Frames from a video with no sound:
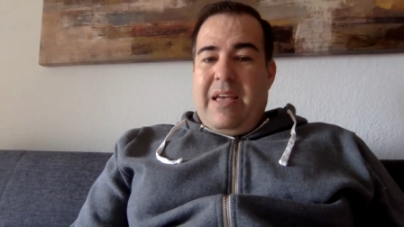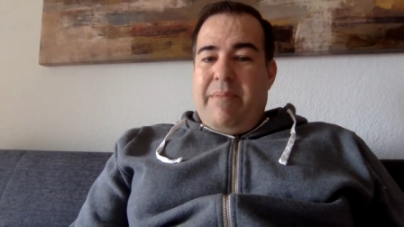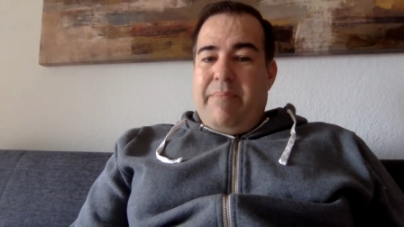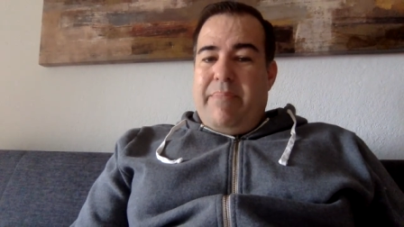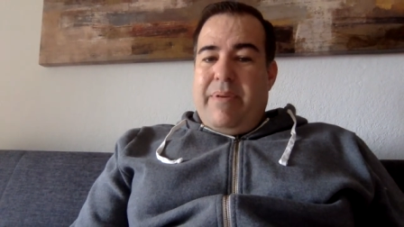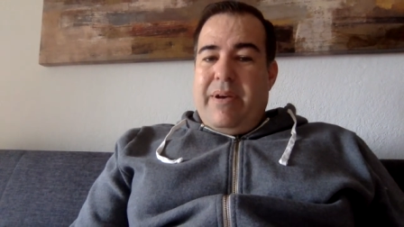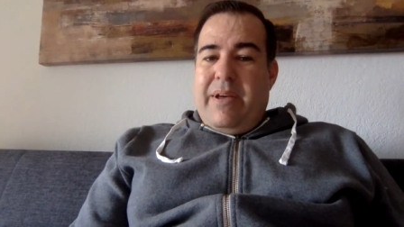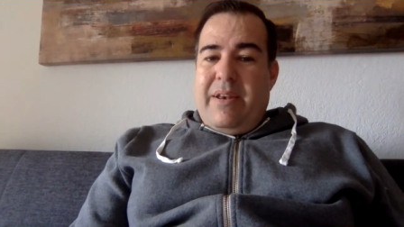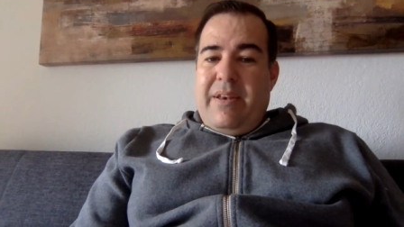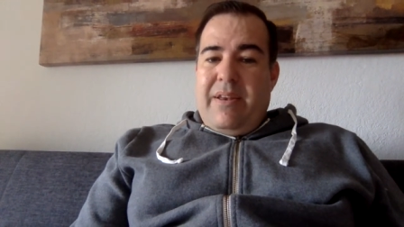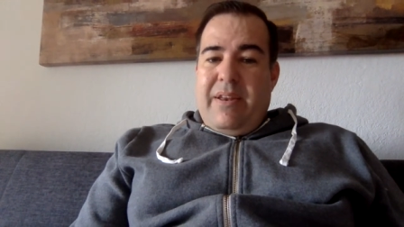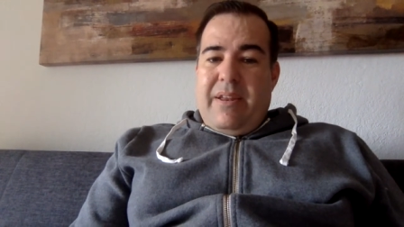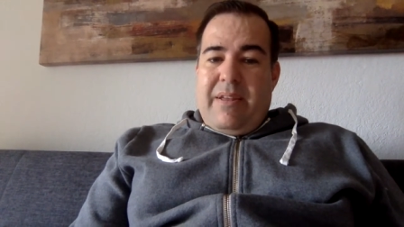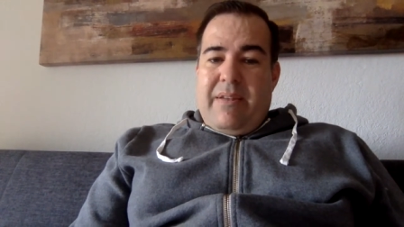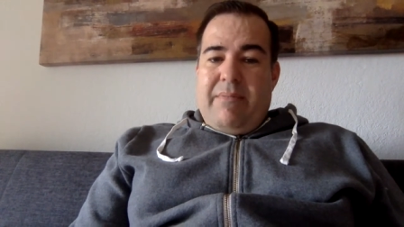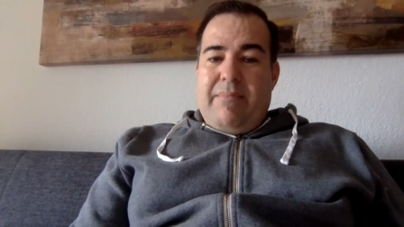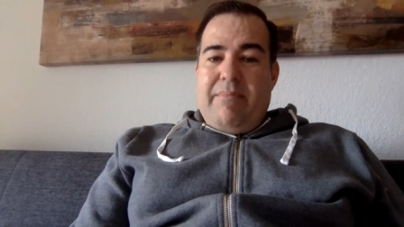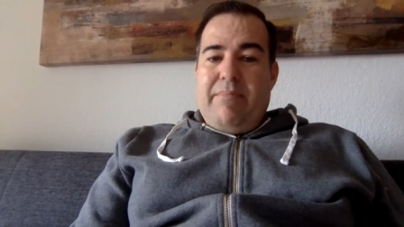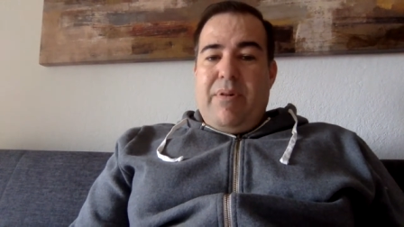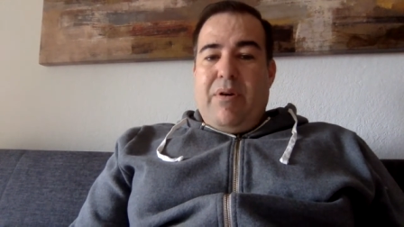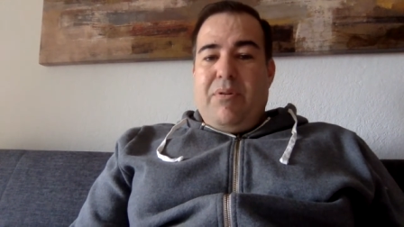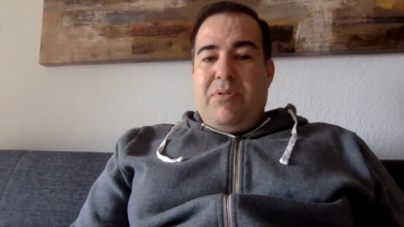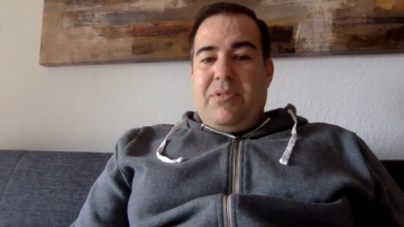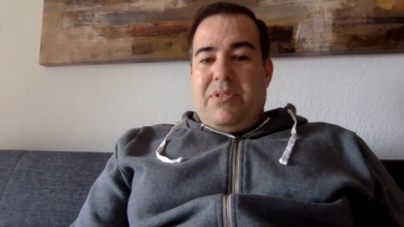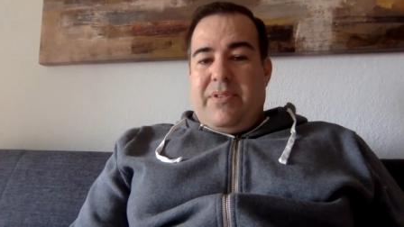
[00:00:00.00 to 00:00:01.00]
but
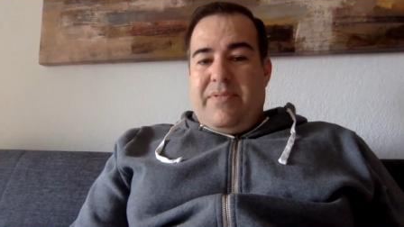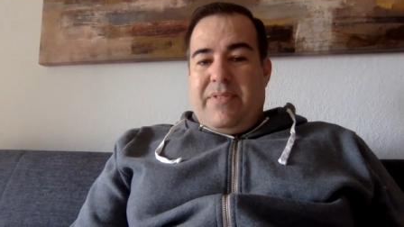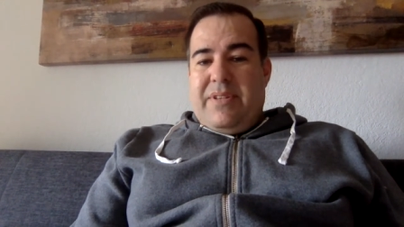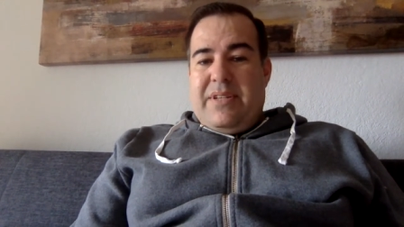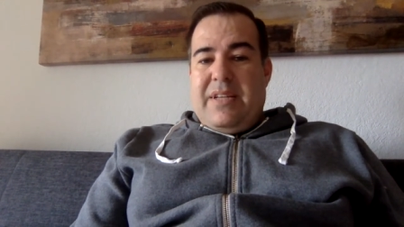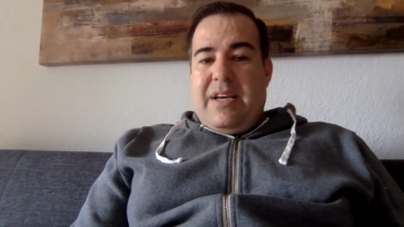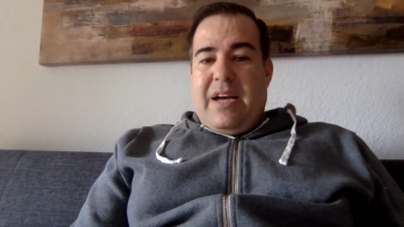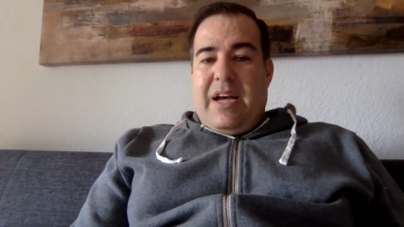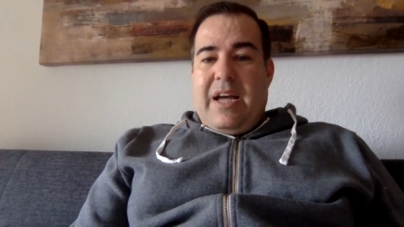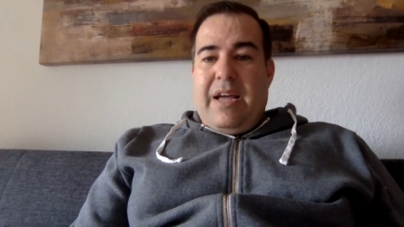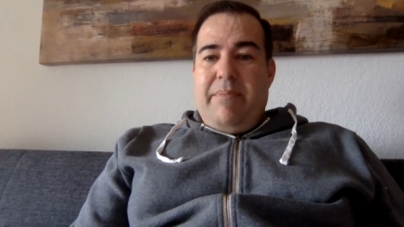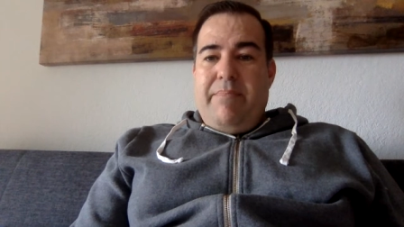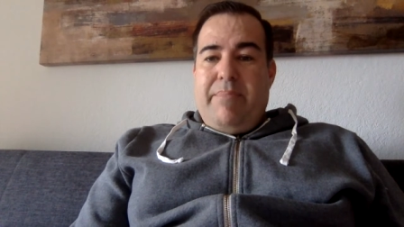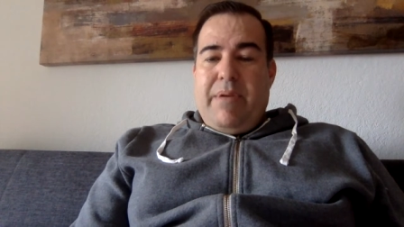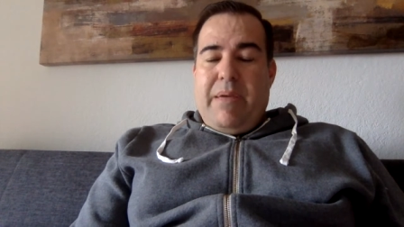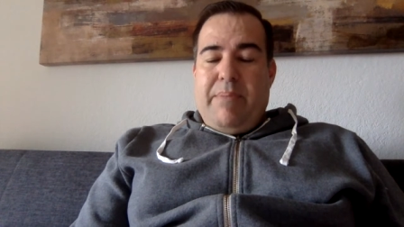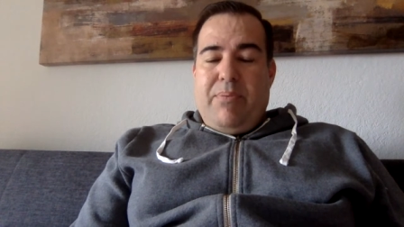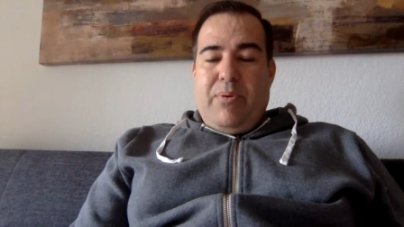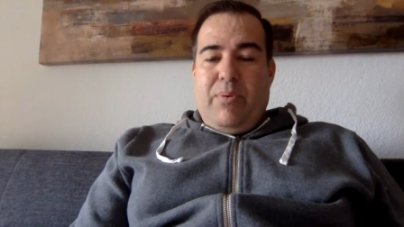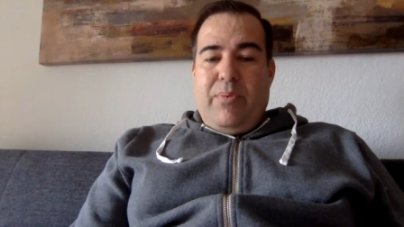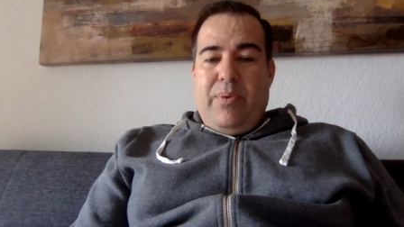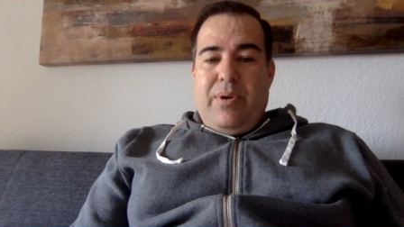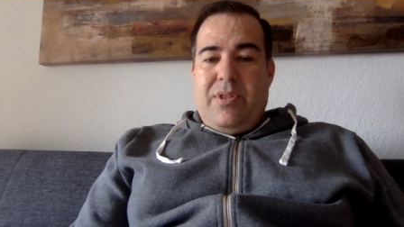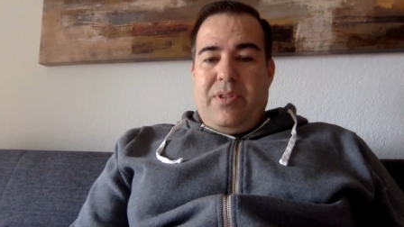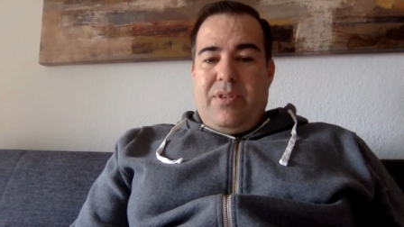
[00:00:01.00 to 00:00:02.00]
most of the time
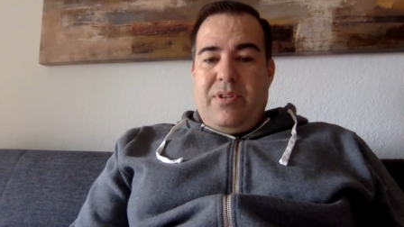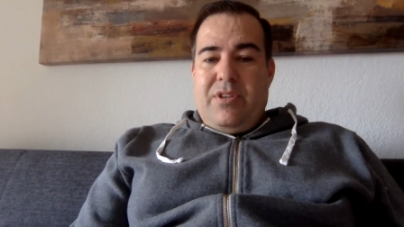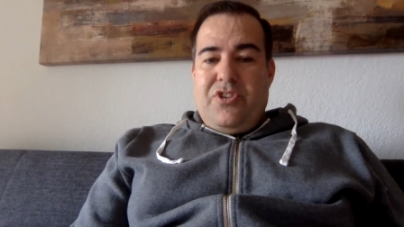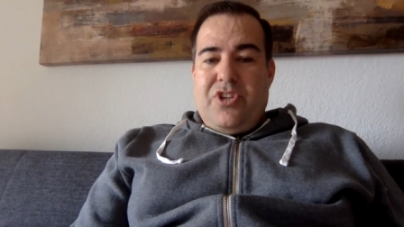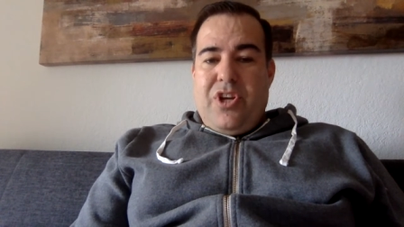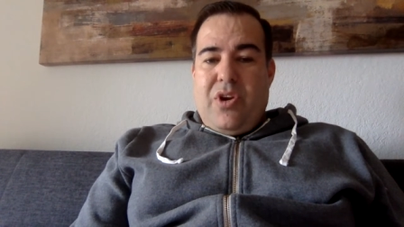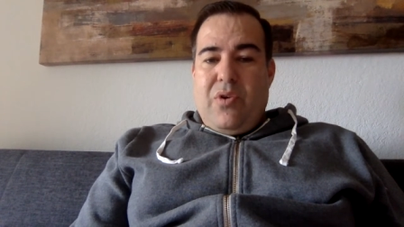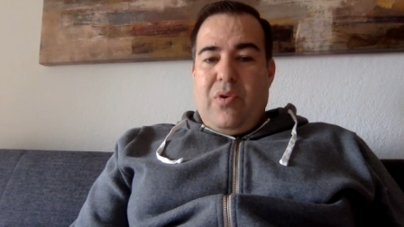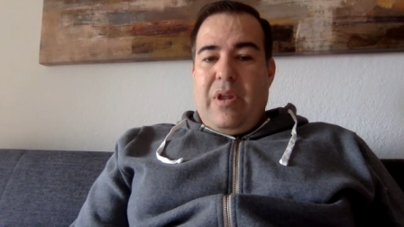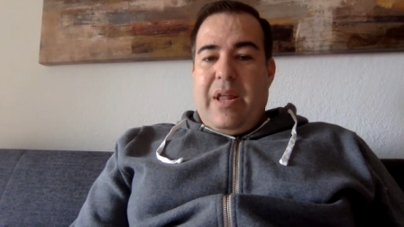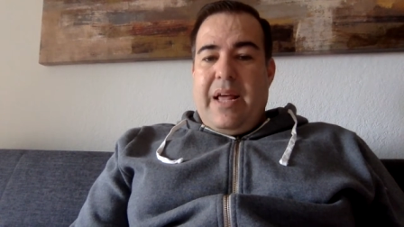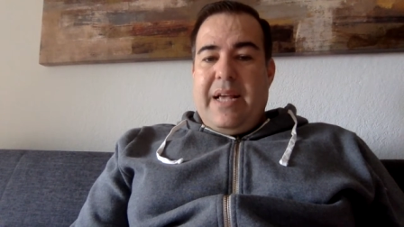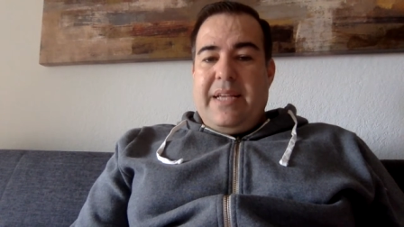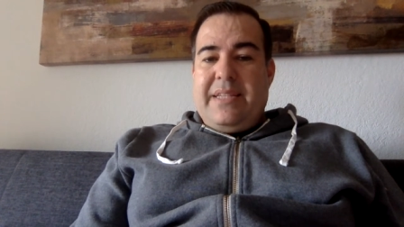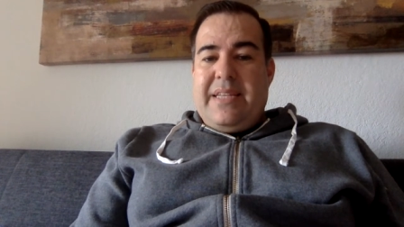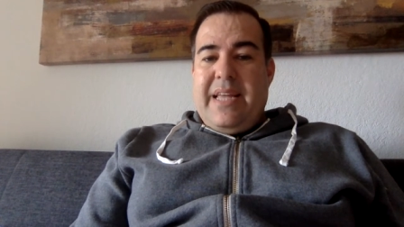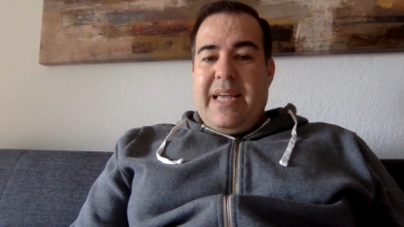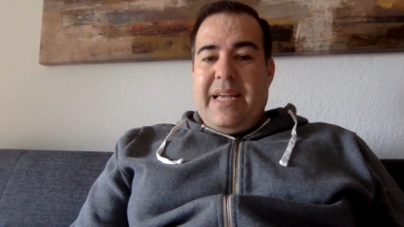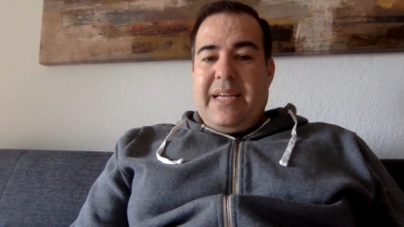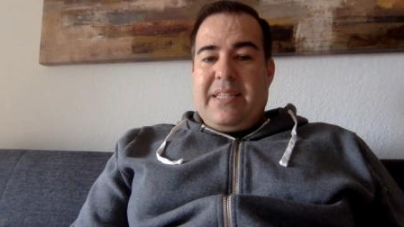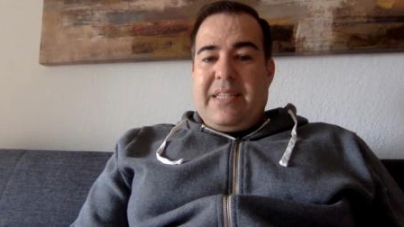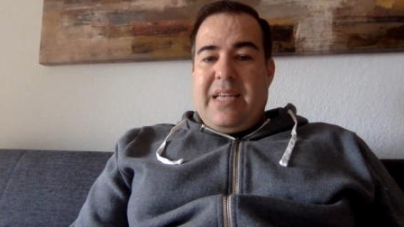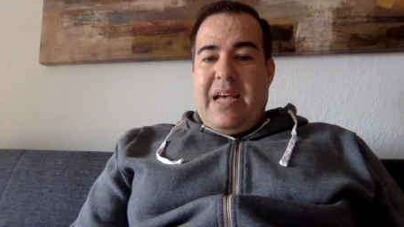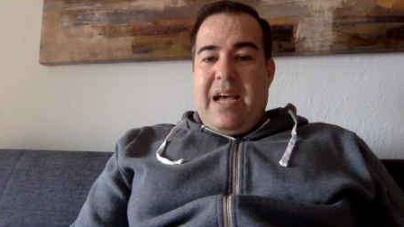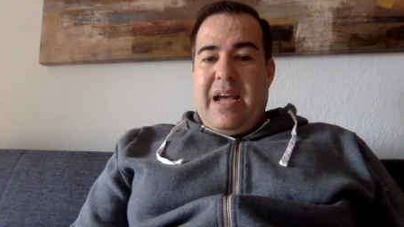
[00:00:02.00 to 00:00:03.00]
people with generalized
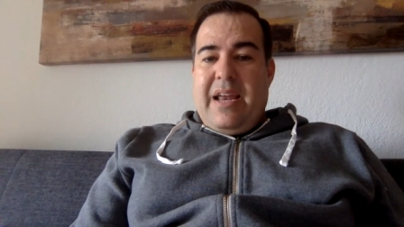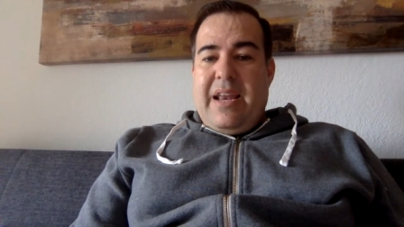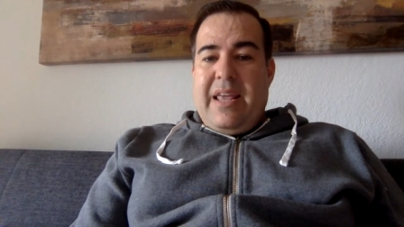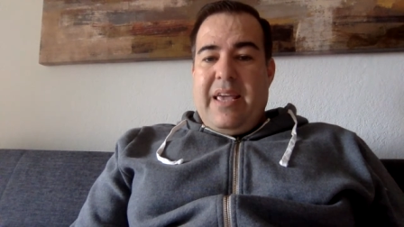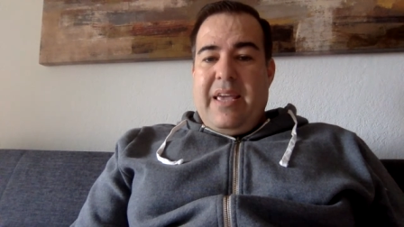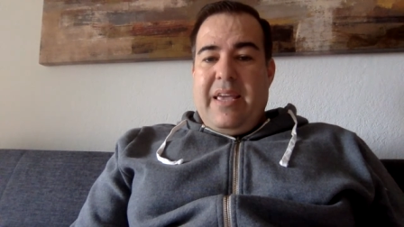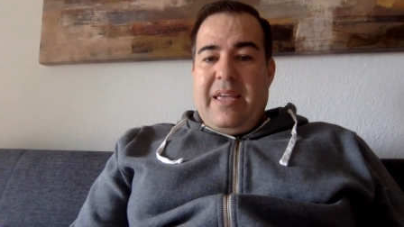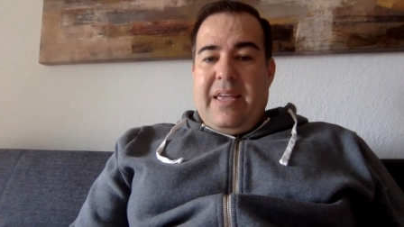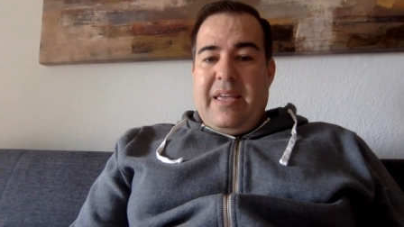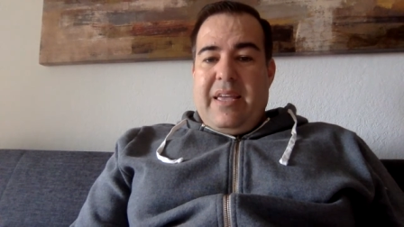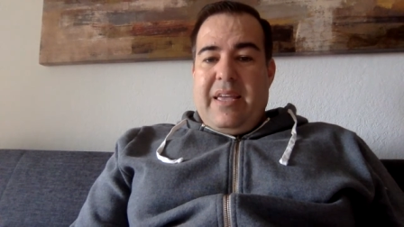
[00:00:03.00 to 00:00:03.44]
anxiety